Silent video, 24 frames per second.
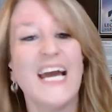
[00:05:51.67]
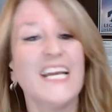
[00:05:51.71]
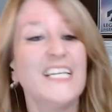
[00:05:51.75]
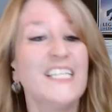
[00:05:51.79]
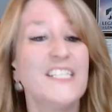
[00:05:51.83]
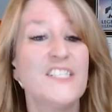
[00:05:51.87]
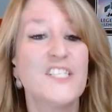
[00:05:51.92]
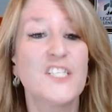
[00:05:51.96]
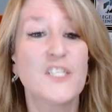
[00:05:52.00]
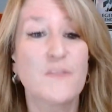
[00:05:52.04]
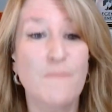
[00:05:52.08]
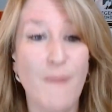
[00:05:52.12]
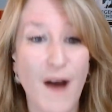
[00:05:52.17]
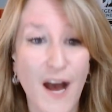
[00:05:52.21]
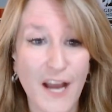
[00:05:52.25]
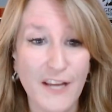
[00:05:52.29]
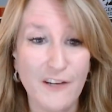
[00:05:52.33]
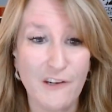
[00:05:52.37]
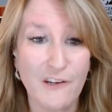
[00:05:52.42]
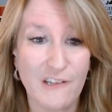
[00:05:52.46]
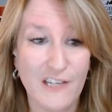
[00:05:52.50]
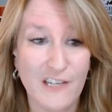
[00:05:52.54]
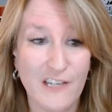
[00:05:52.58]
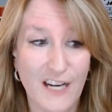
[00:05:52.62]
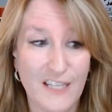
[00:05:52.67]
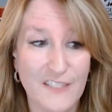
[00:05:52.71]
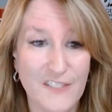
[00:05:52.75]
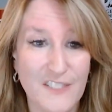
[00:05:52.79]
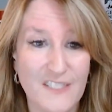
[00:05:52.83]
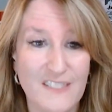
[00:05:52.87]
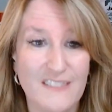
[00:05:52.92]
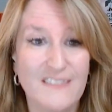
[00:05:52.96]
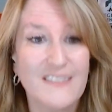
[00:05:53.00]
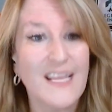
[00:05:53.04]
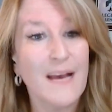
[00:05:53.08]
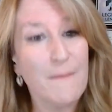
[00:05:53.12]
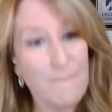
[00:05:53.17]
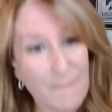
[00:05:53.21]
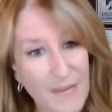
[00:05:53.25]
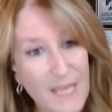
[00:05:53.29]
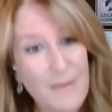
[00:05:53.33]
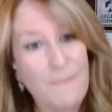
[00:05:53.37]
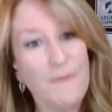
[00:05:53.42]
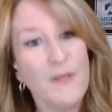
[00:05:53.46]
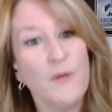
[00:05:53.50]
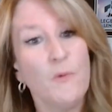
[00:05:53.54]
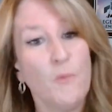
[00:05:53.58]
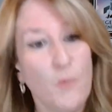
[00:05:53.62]
And that inspired us that
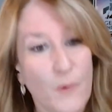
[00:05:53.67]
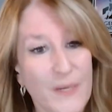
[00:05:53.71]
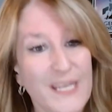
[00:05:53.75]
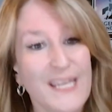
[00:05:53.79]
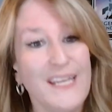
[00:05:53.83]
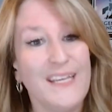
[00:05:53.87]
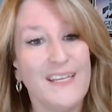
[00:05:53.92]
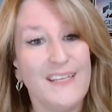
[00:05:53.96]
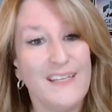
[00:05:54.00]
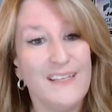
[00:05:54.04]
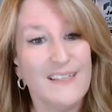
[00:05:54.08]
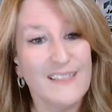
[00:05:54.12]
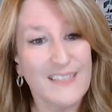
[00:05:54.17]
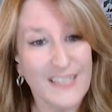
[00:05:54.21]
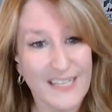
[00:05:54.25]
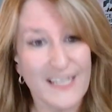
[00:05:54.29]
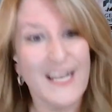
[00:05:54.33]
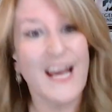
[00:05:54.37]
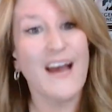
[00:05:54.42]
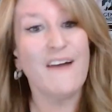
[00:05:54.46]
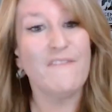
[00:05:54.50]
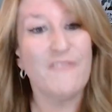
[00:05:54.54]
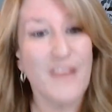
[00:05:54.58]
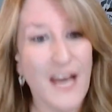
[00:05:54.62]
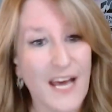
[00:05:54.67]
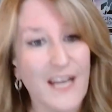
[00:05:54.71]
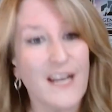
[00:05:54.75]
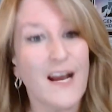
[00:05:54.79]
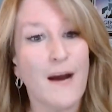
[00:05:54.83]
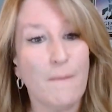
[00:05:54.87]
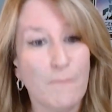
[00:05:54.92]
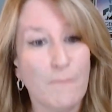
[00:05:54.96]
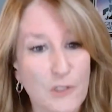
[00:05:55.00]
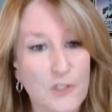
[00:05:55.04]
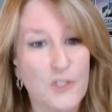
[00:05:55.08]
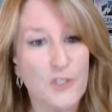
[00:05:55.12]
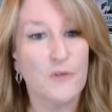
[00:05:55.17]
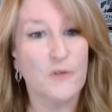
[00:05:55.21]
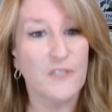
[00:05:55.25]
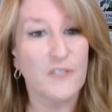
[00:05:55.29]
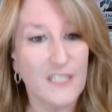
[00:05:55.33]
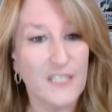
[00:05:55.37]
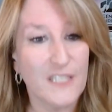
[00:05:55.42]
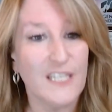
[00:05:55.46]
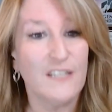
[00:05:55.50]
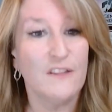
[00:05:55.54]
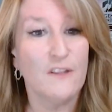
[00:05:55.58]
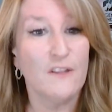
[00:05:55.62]
maybe we can have that
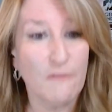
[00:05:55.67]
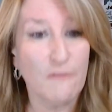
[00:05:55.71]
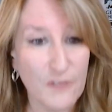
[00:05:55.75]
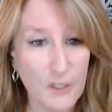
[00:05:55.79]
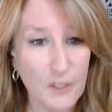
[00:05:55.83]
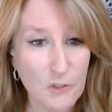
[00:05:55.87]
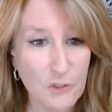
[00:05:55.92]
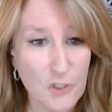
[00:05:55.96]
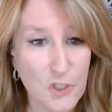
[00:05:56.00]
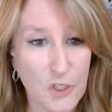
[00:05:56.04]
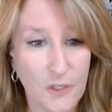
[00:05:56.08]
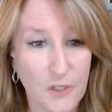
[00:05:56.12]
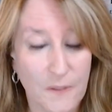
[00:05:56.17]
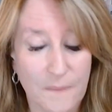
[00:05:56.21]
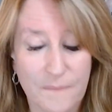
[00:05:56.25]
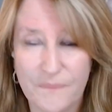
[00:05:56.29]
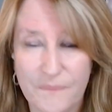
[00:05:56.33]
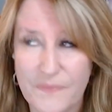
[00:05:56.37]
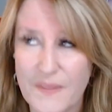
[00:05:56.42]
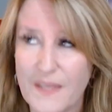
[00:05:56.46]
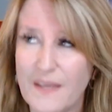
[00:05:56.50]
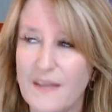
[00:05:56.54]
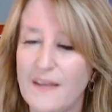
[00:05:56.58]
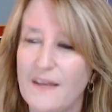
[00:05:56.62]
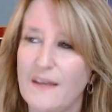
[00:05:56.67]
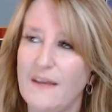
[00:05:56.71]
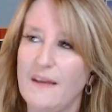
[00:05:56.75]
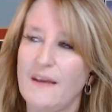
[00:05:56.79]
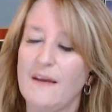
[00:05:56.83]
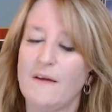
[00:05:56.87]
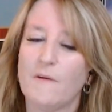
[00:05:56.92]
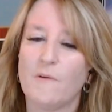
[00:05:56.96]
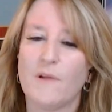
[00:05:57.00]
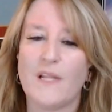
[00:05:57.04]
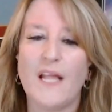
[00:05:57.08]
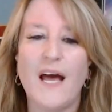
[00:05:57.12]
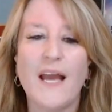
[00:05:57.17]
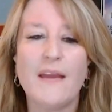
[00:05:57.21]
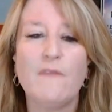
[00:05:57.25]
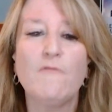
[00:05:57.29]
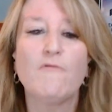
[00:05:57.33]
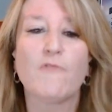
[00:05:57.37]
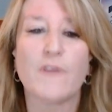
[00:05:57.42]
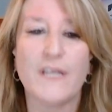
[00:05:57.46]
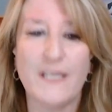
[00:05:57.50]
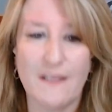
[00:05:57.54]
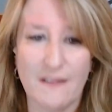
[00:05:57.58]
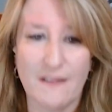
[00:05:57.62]
opportunity in the future. Well,
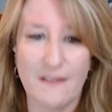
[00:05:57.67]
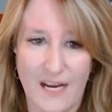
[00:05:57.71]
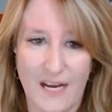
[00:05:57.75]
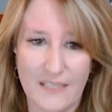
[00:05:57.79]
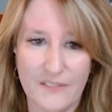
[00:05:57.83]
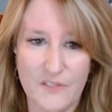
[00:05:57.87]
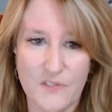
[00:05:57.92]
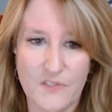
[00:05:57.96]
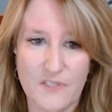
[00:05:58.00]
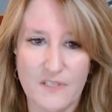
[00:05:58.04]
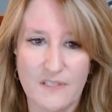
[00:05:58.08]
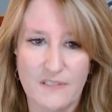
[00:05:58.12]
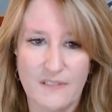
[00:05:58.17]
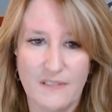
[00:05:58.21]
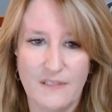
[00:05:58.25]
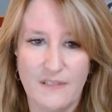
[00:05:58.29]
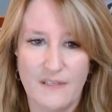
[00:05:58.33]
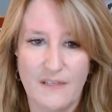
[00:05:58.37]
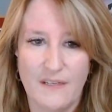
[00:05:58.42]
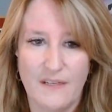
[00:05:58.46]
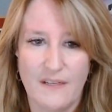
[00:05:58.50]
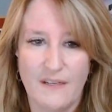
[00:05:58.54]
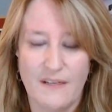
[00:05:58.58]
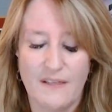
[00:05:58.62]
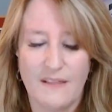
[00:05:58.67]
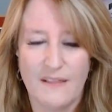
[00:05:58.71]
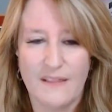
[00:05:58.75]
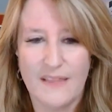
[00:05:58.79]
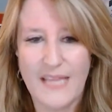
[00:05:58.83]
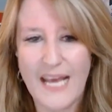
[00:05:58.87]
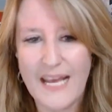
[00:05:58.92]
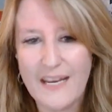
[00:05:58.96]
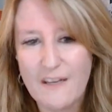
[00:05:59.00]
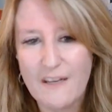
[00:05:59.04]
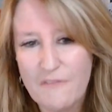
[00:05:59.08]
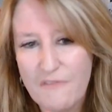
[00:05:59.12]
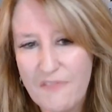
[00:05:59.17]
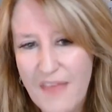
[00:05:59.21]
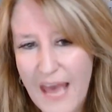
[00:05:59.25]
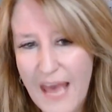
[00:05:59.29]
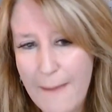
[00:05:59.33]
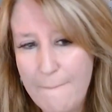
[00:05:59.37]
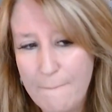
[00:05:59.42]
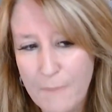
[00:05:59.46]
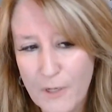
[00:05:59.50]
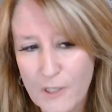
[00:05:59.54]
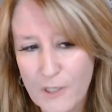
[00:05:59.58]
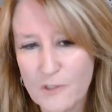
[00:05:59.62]
I realized that if
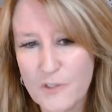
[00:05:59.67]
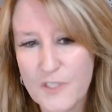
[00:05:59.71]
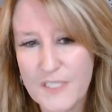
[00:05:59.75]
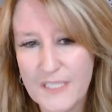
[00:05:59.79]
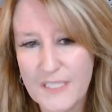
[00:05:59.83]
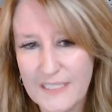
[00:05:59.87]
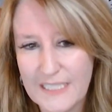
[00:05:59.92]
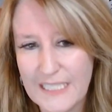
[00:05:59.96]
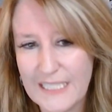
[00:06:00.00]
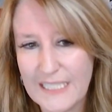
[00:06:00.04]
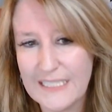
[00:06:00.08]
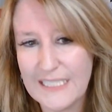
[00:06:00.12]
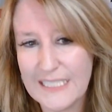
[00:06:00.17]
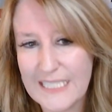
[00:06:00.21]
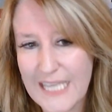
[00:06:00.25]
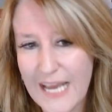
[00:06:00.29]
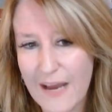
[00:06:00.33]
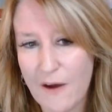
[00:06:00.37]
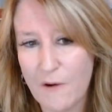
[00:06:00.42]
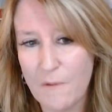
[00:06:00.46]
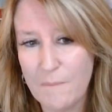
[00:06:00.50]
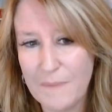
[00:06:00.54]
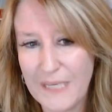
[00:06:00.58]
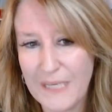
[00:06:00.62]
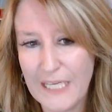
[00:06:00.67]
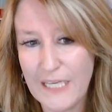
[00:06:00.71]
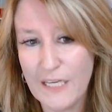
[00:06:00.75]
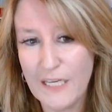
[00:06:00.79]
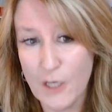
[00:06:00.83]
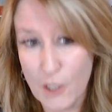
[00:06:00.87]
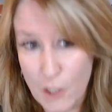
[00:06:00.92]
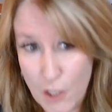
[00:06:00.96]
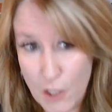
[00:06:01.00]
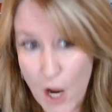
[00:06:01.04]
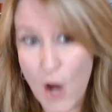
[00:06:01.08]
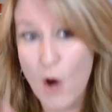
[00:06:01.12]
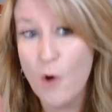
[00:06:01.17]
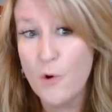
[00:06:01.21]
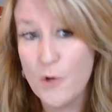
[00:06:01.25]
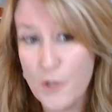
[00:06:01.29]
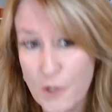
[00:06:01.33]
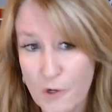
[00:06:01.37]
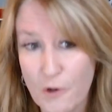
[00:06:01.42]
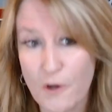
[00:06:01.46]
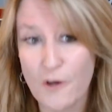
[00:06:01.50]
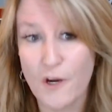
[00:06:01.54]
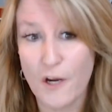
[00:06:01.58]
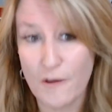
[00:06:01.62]
that person didn't tell me, no,
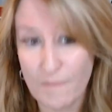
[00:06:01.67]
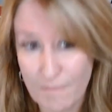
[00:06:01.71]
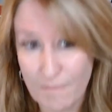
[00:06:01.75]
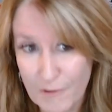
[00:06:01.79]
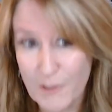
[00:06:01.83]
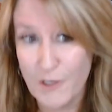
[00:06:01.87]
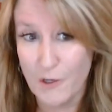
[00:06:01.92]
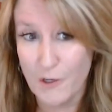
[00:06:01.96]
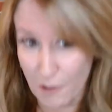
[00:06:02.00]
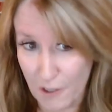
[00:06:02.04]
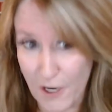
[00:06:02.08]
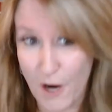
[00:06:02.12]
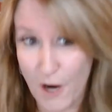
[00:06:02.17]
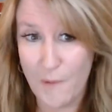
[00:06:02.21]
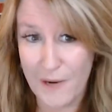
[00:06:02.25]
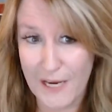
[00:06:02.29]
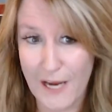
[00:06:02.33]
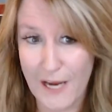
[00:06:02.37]
you're, you're